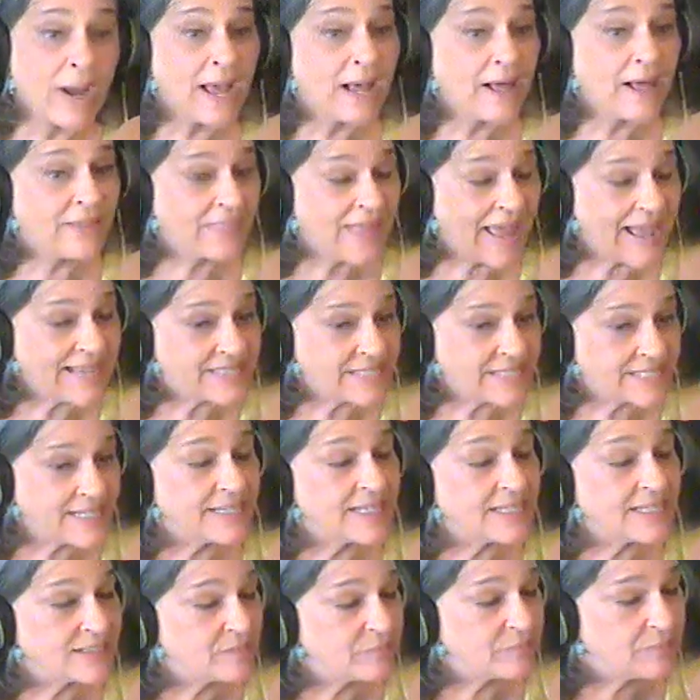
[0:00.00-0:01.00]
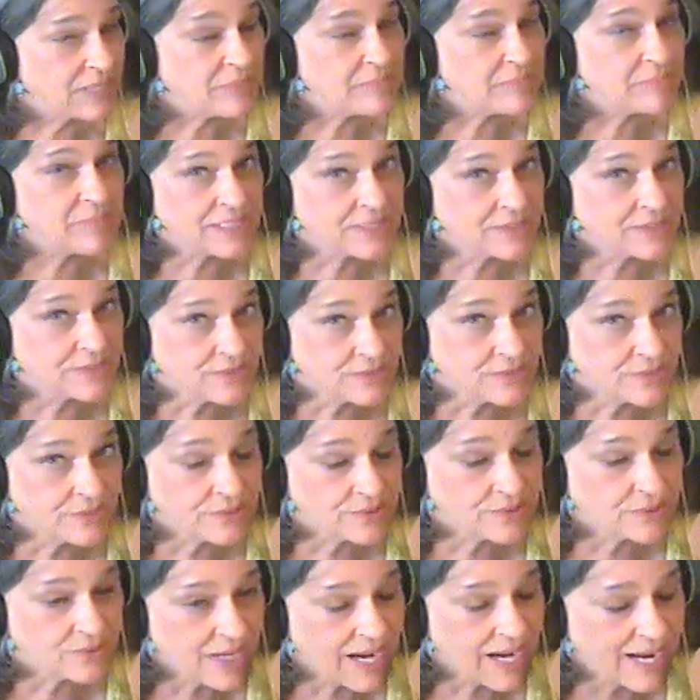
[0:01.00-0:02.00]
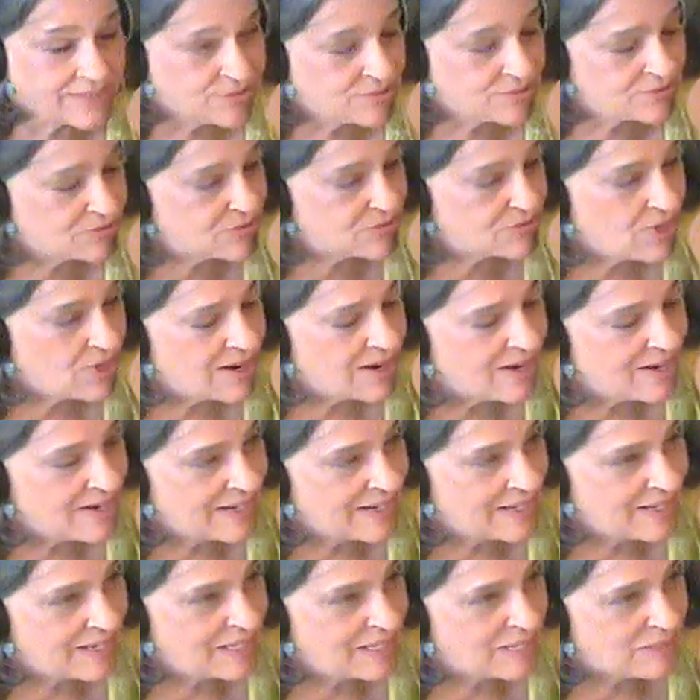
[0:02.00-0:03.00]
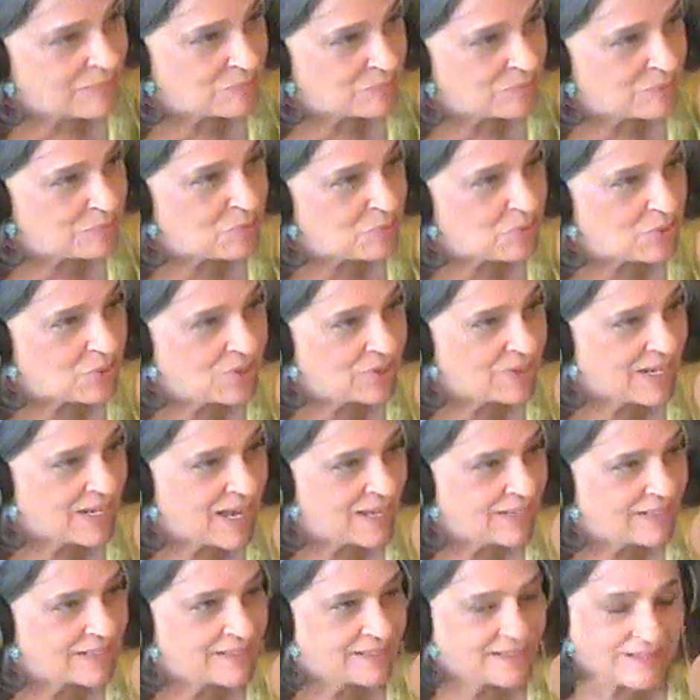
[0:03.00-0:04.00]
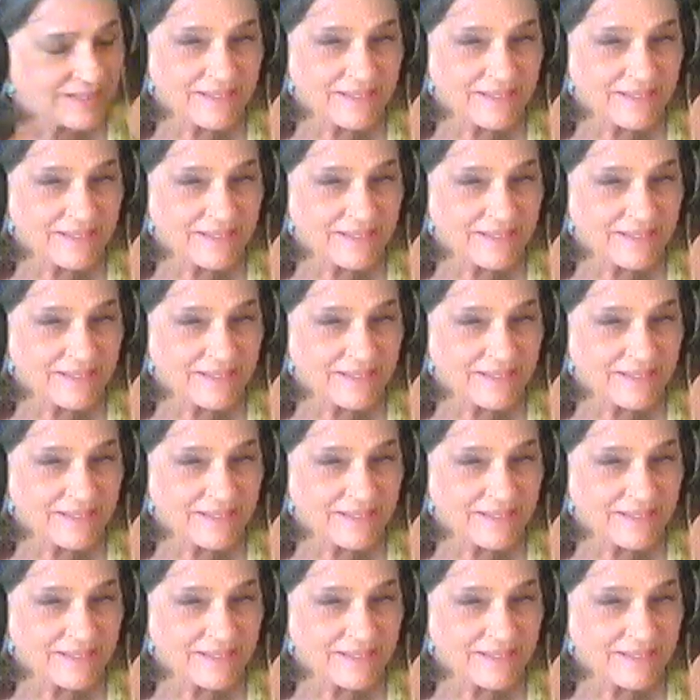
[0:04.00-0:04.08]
Well, that's getting to be a big to-do. I just saw a report on it.